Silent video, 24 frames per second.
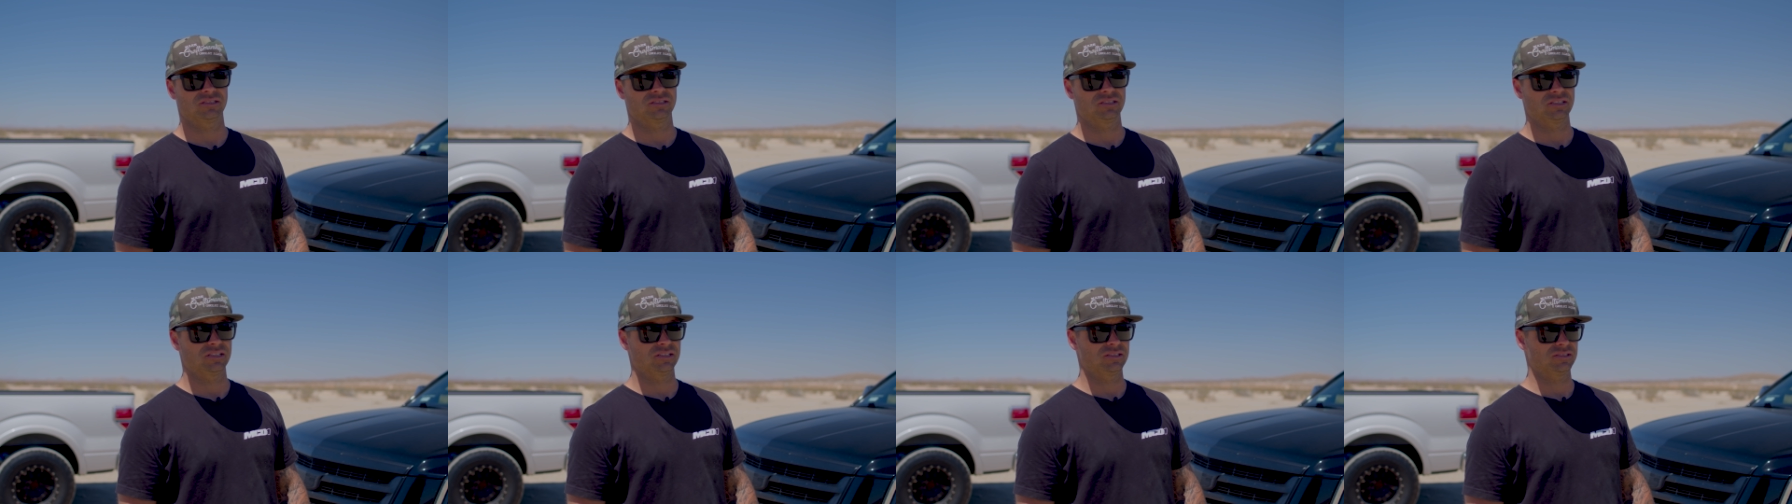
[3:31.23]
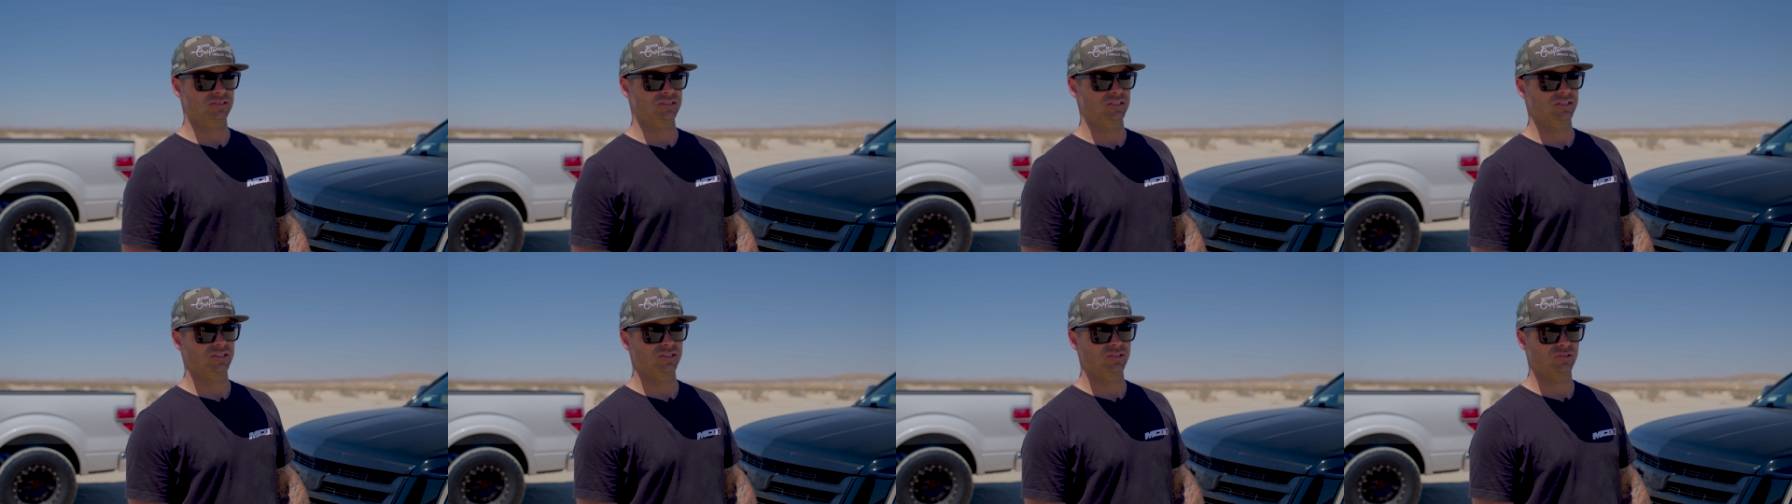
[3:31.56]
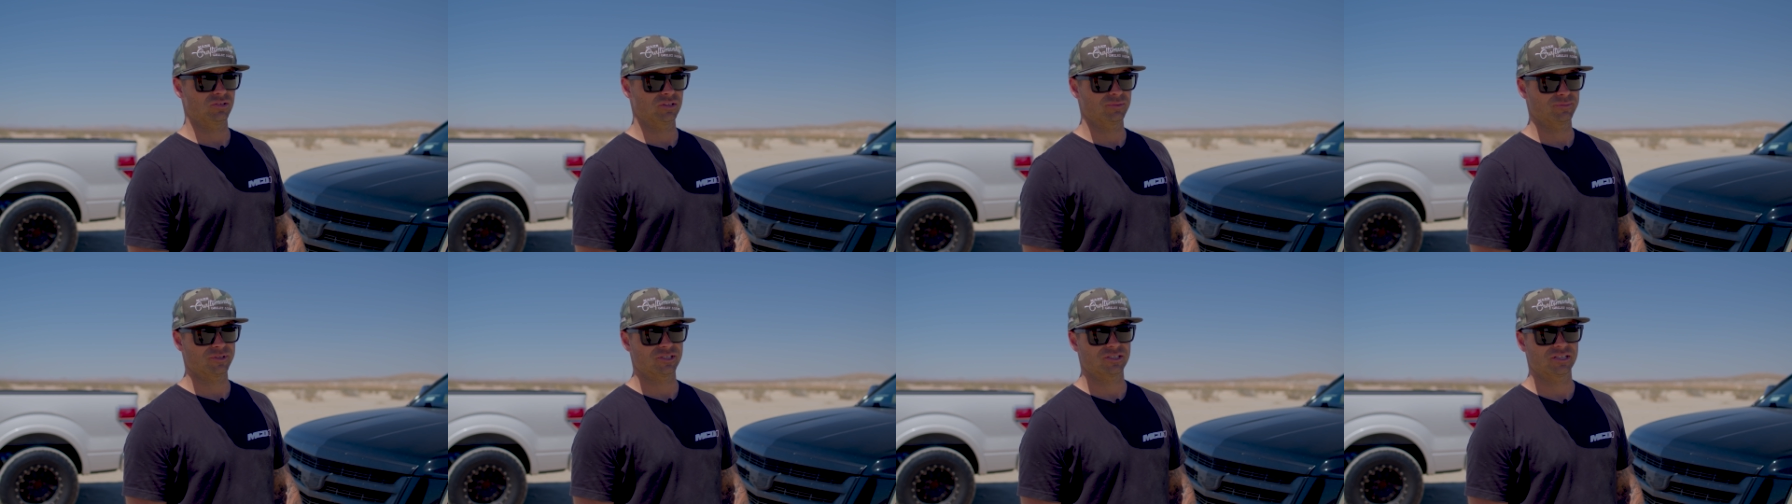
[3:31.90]
and they say the
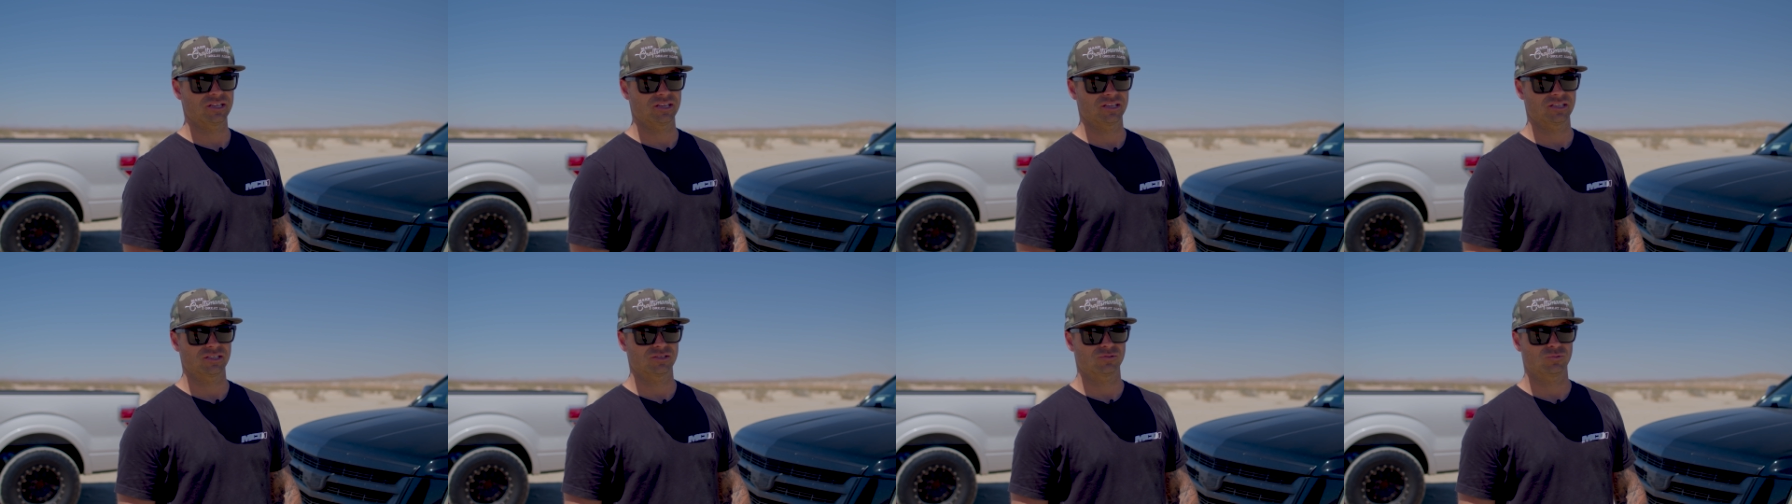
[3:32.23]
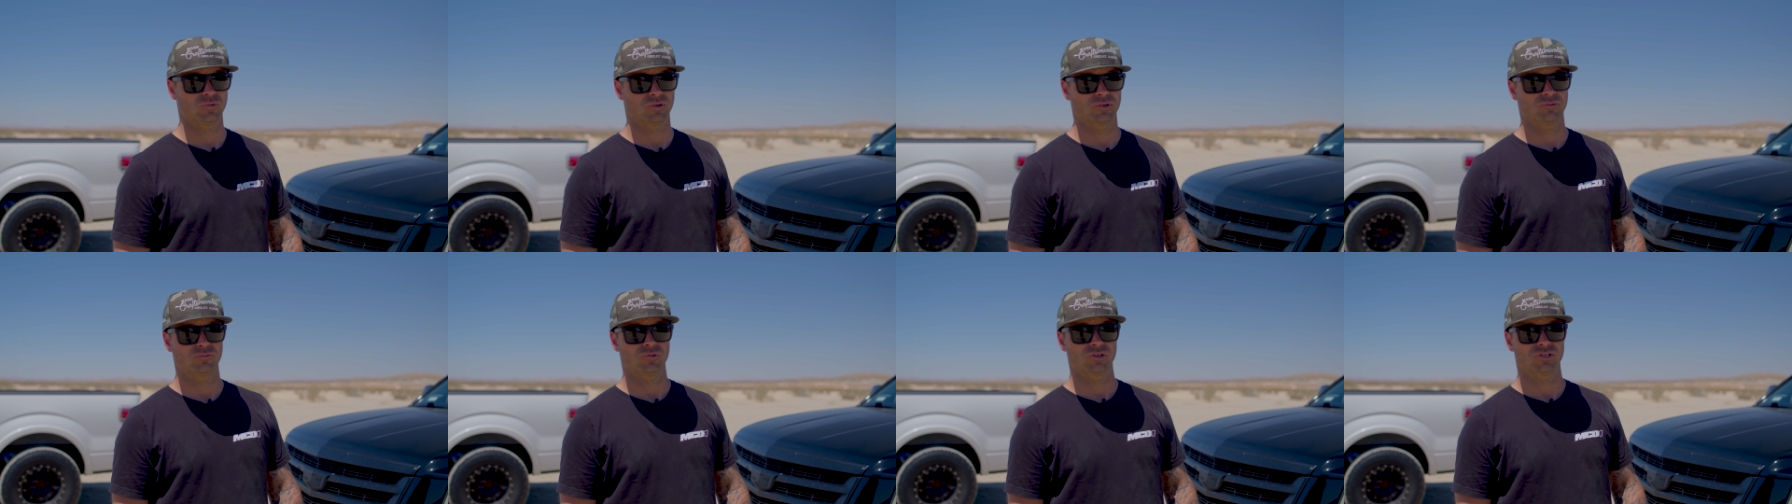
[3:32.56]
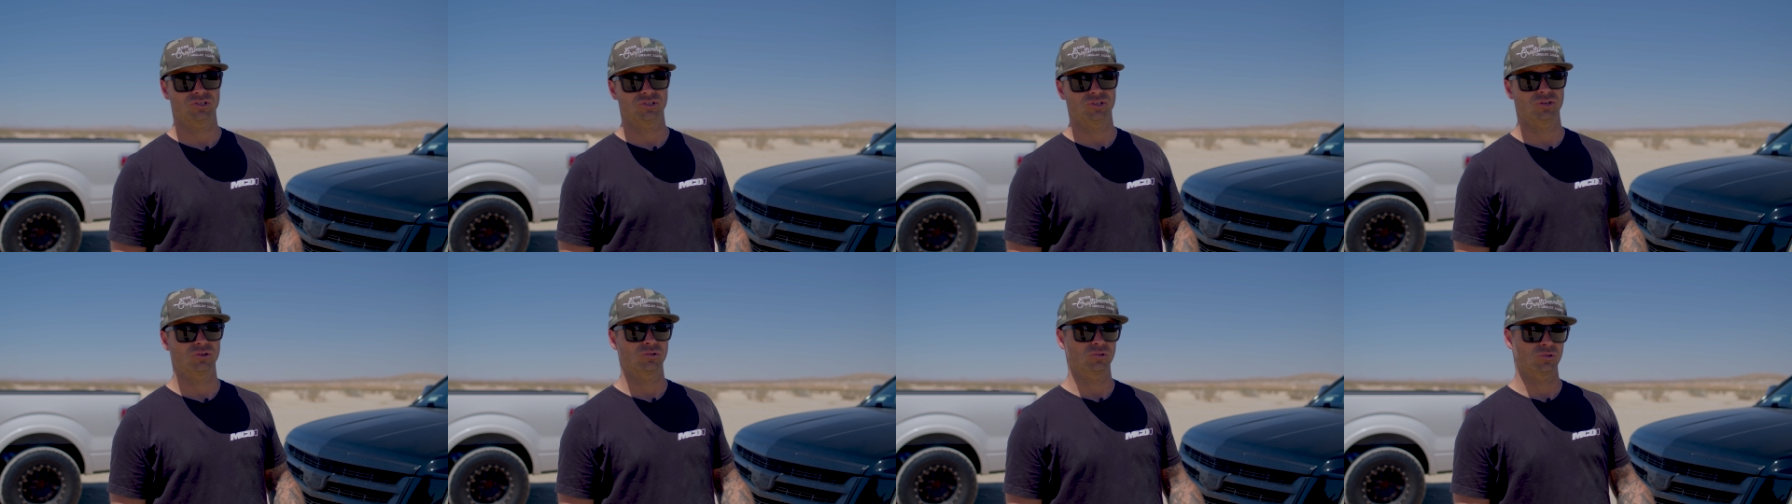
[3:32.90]
only mistake is one
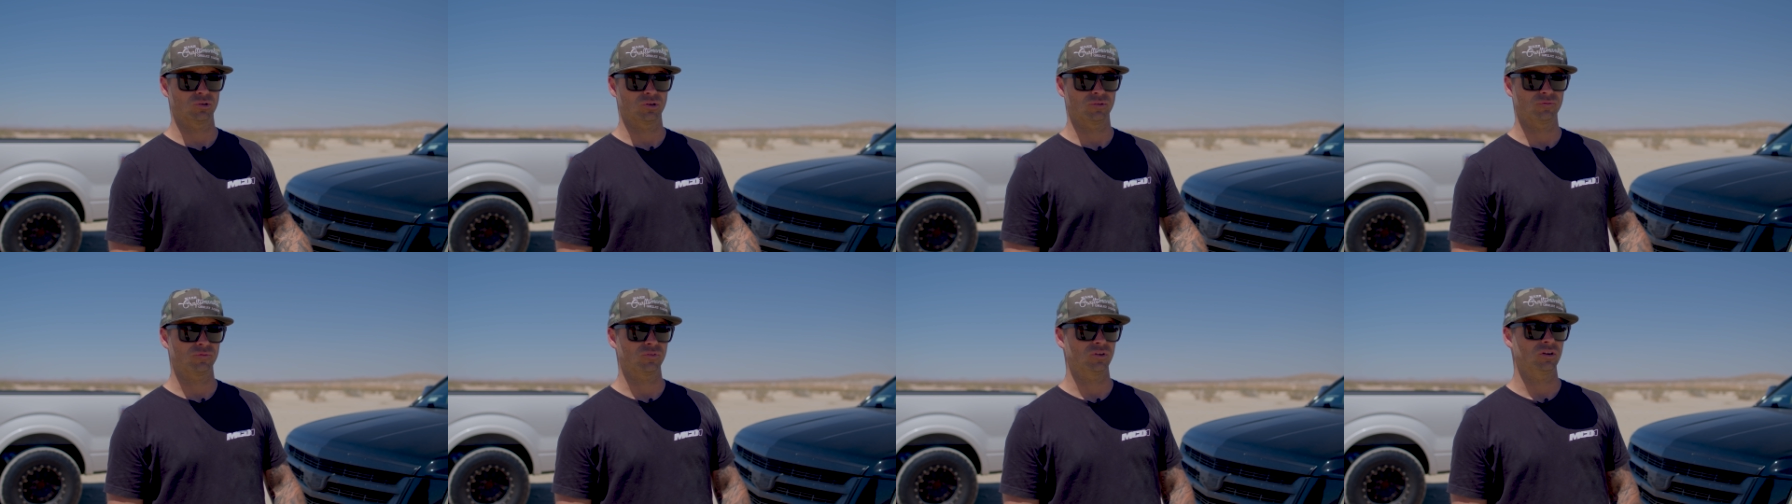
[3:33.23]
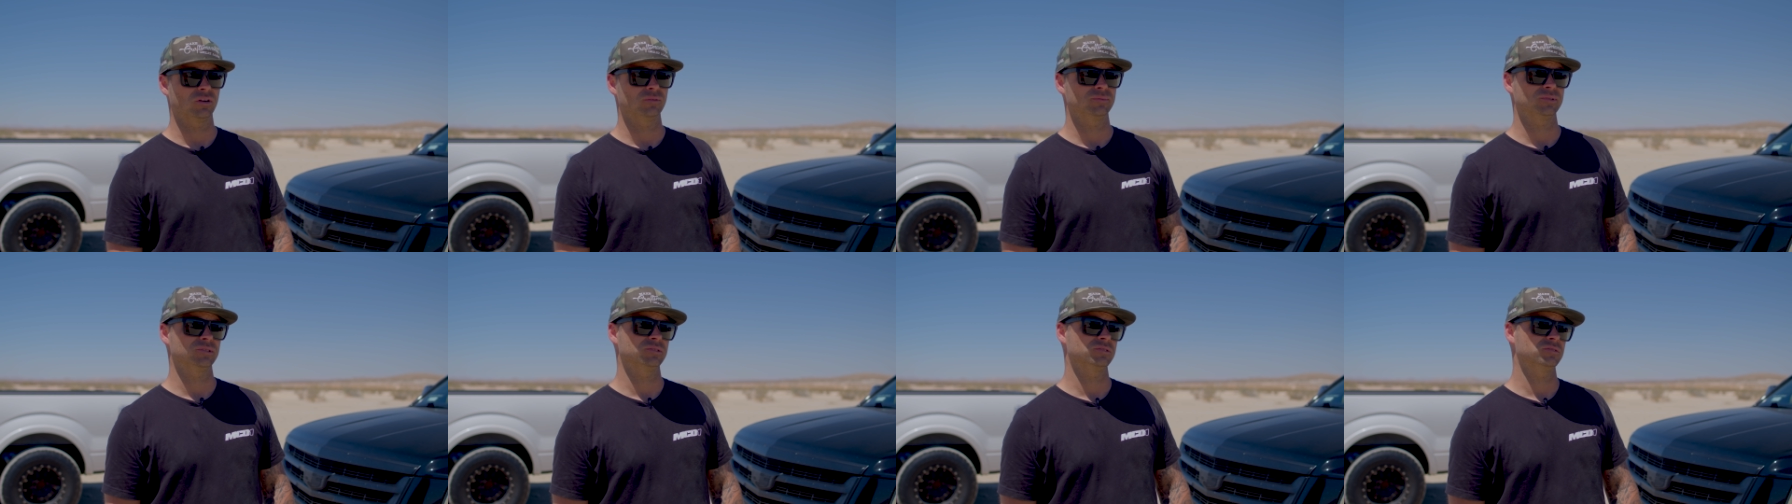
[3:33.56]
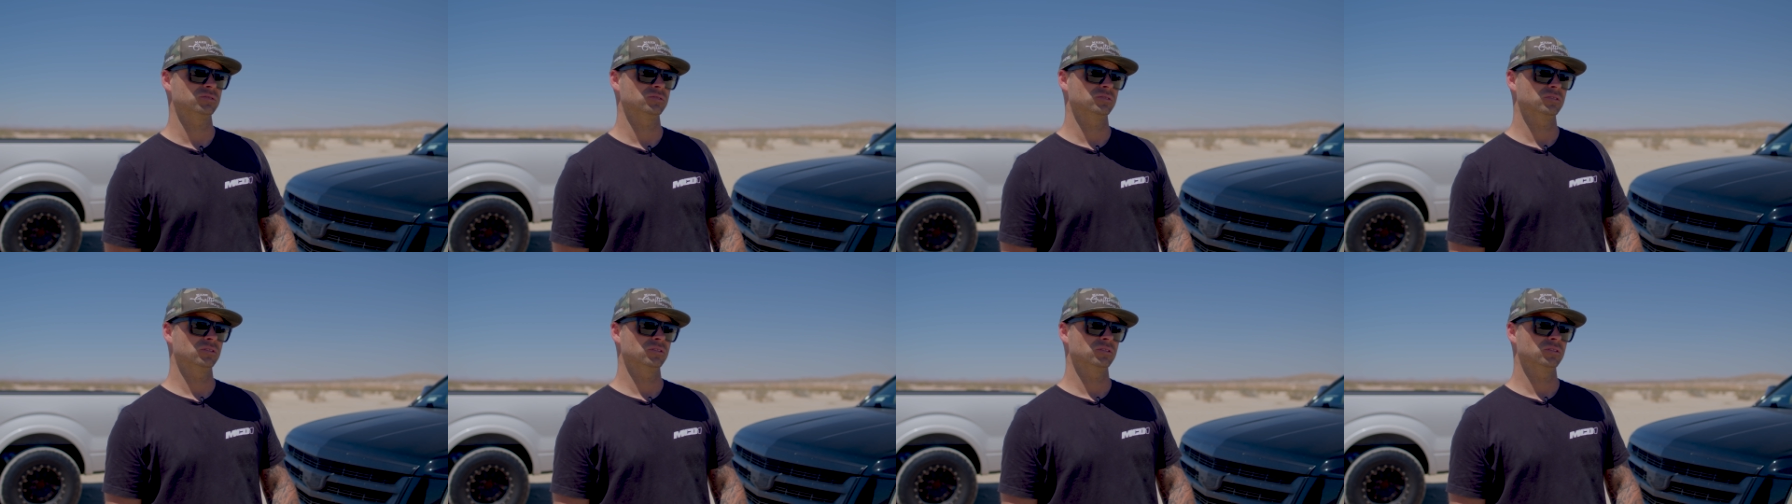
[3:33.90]
what you don't learn from, and